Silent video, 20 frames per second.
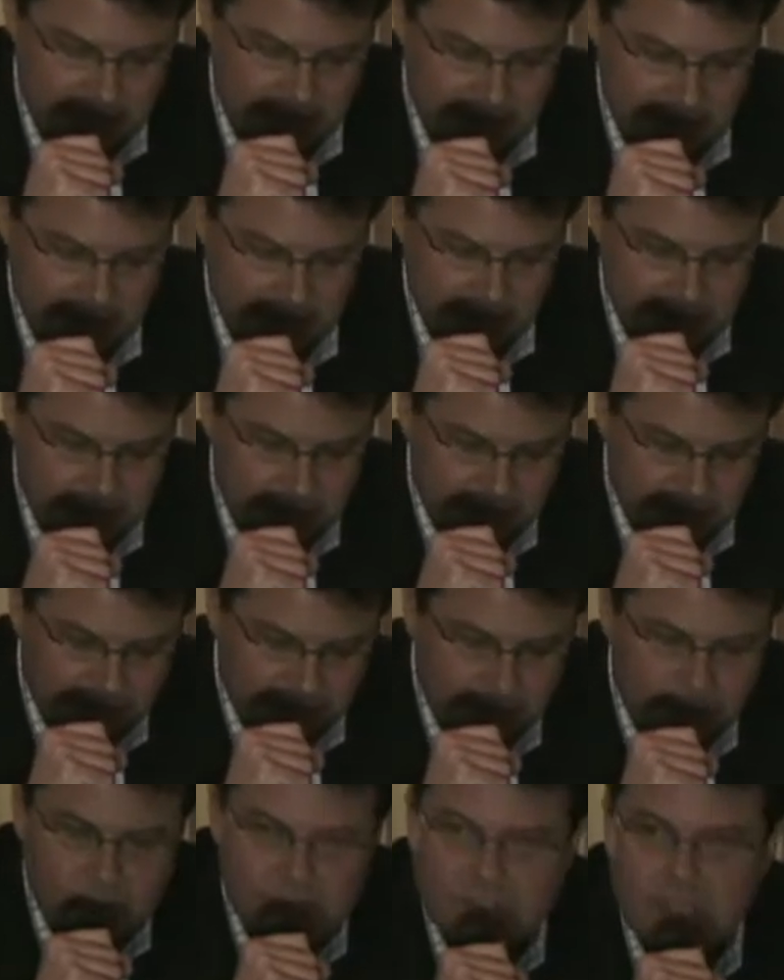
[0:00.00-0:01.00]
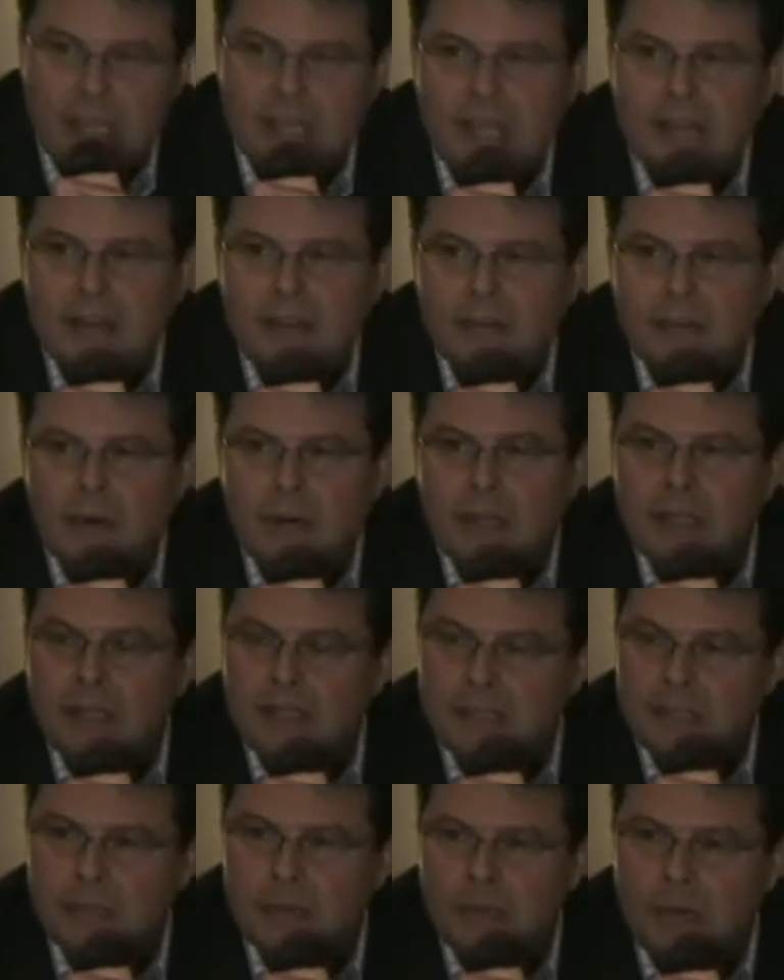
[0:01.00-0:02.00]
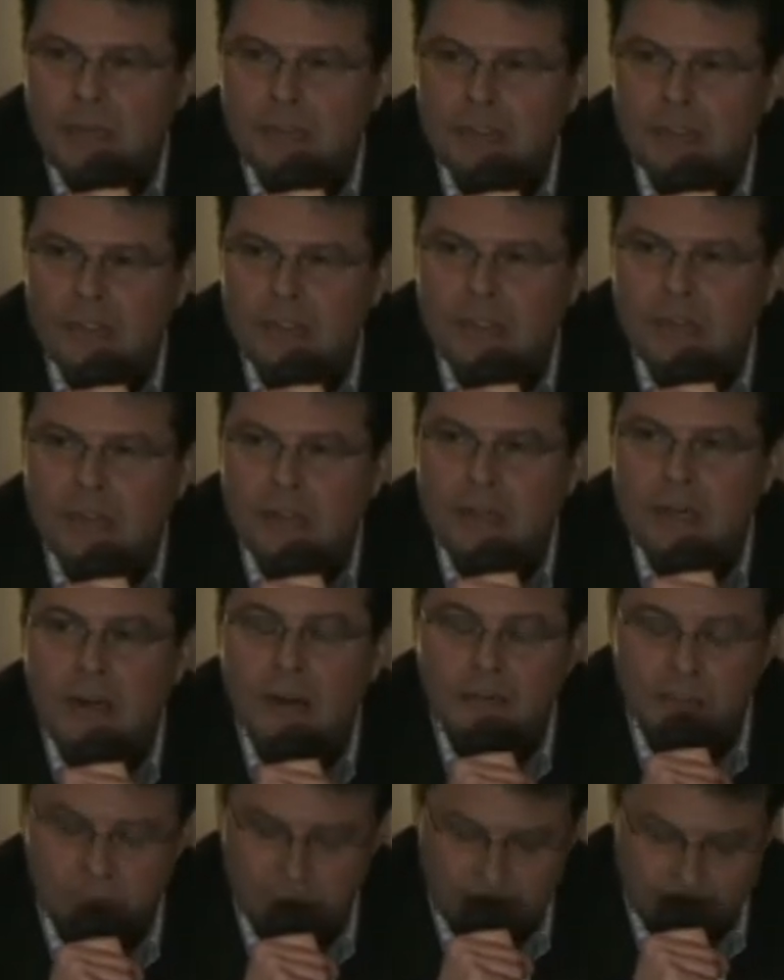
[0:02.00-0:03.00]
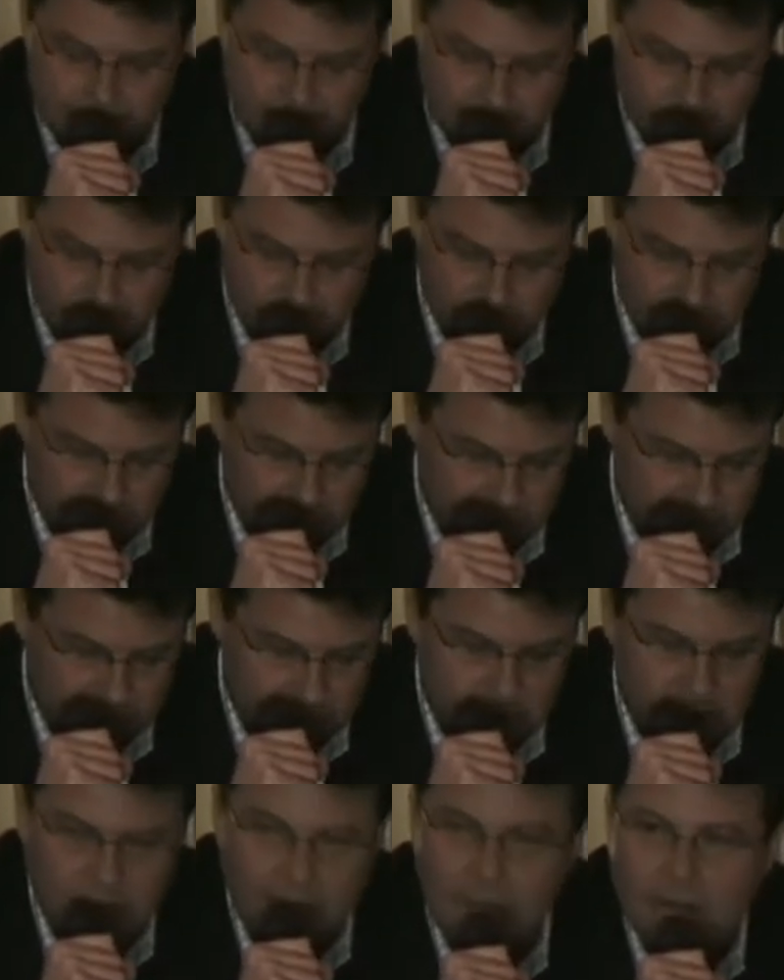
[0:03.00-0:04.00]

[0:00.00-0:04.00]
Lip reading: and hear firsthand Iranians' impressions of the revolution,